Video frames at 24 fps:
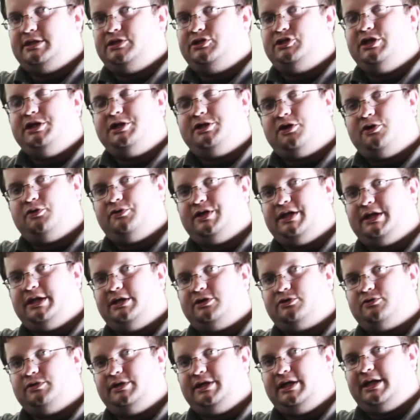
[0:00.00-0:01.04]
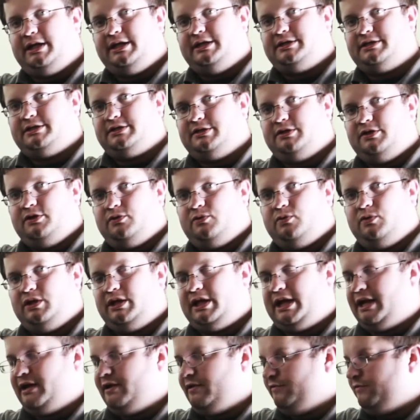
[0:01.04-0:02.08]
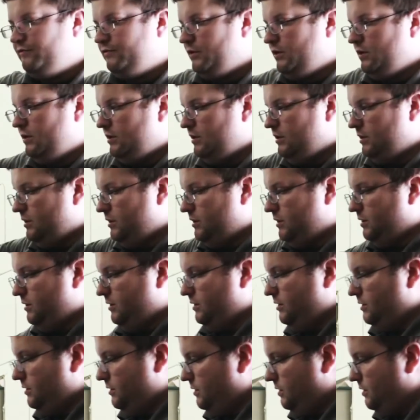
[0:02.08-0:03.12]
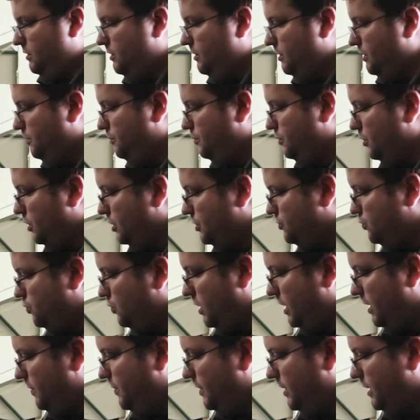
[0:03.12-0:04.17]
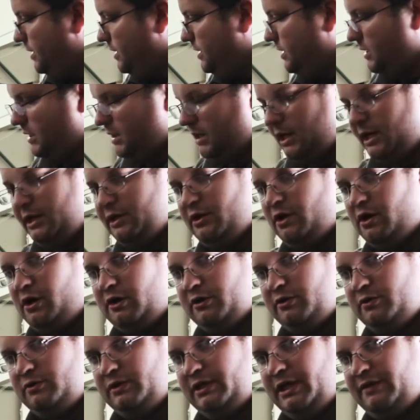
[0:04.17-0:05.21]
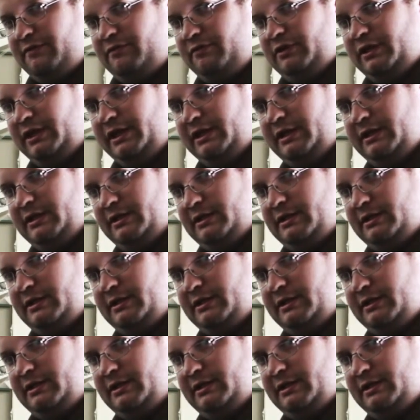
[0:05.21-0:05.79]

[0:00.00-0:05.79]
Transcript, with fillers: the G code that it creates will have the brush wiping and auto leveling